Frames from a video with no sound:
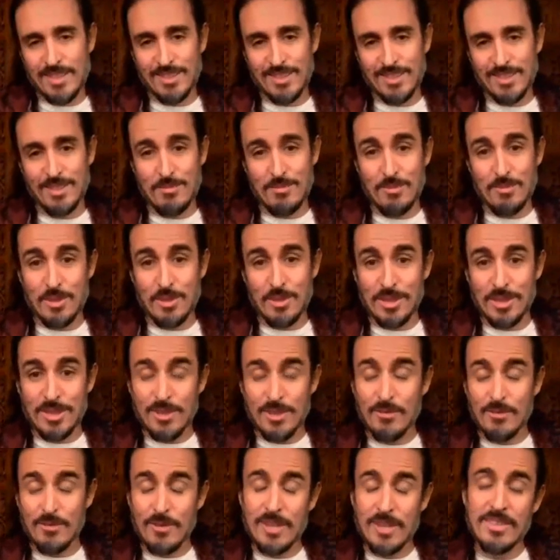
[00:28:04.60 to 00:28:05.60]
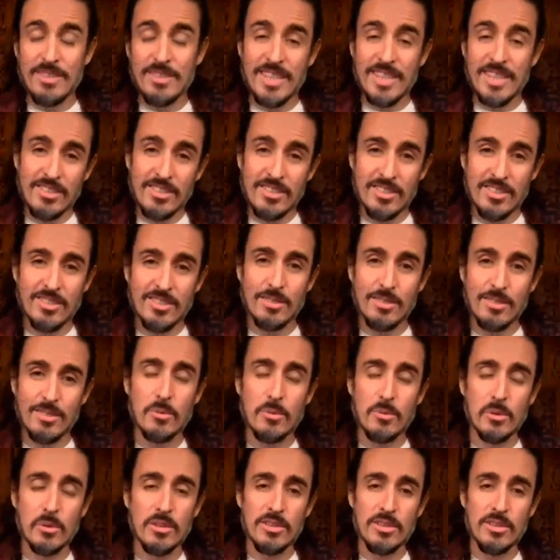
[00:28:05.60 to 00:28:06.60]
on some really good foundations. The
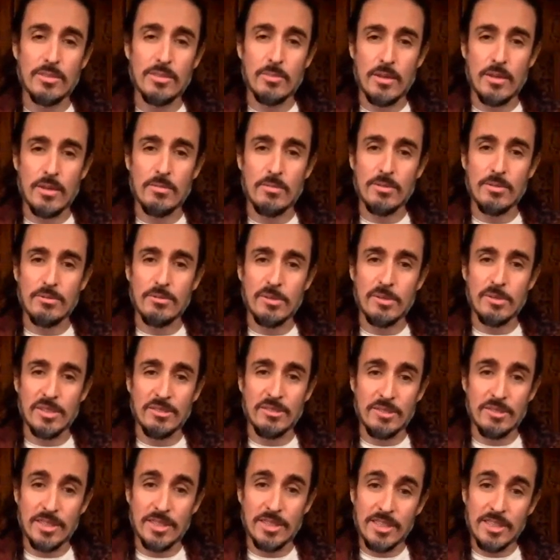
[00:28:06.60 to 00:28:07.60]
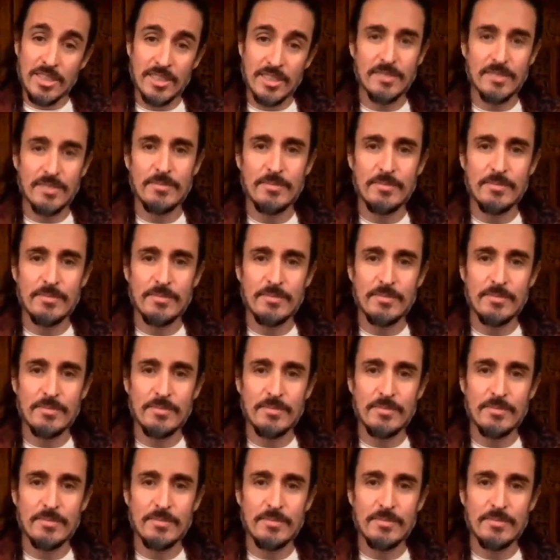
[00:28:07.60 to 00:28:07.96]
Mula is probably really, really good.